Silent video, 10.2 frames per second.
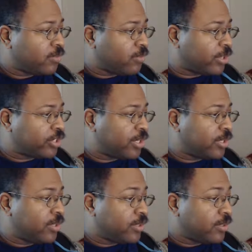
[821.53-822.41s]

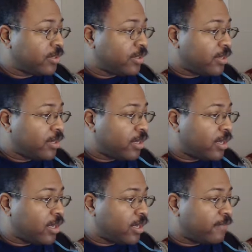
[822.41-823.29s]
rushing,
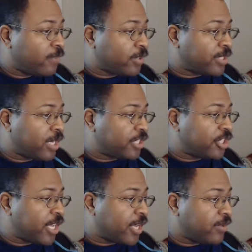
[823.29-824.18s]
4
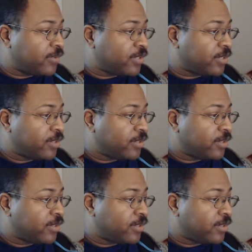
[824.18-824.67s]
touchdowns.